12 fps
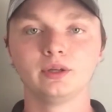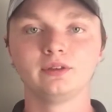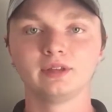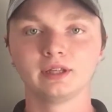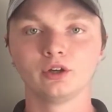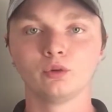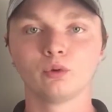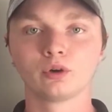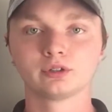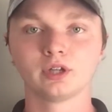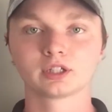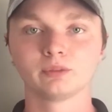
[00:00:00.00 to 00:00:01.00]
Ezekiel
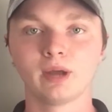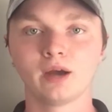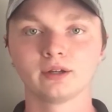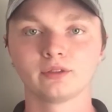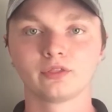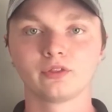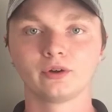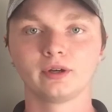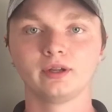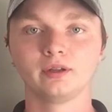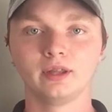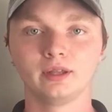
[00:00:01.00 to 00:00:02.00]
war talked about
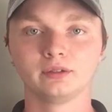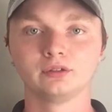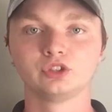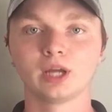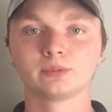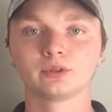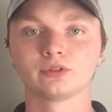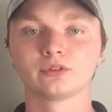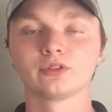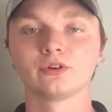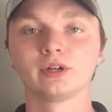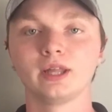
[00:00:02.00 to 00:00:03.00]
in chapters
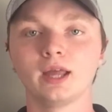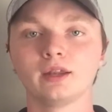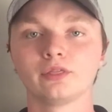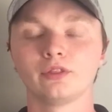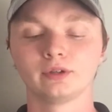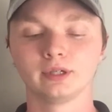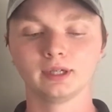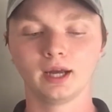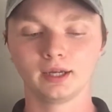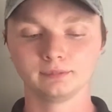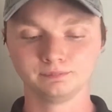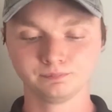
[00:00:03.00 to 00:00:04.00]
38 and
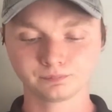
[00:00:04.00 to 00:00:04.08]
39.